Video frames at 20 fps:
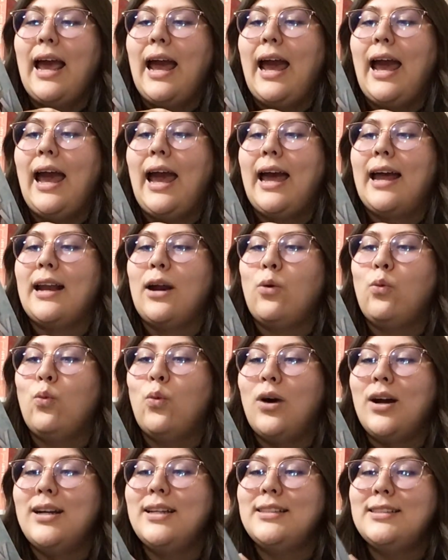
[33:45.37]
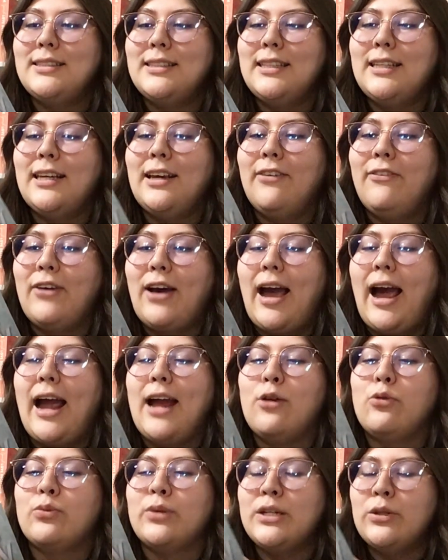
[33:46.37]
And I want to see if I
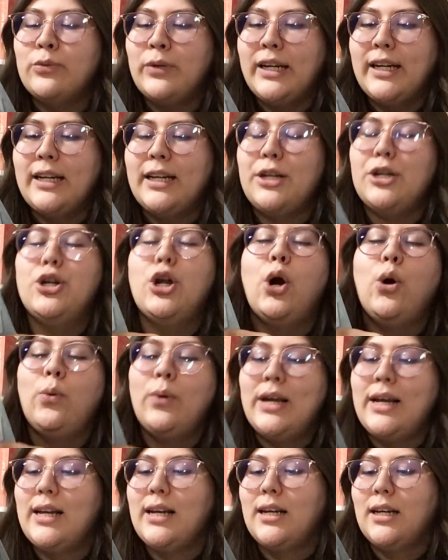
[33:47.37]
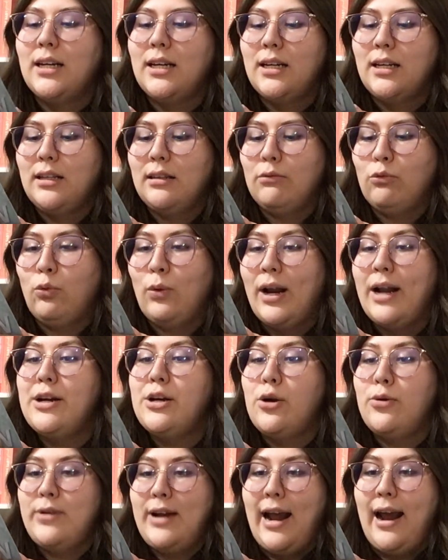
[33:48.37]
reread it knowing what I
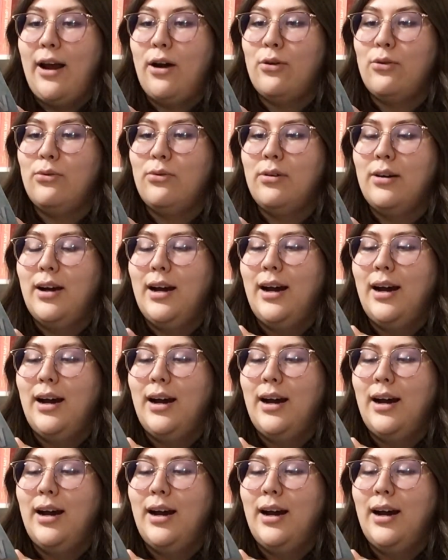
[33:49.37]
know now,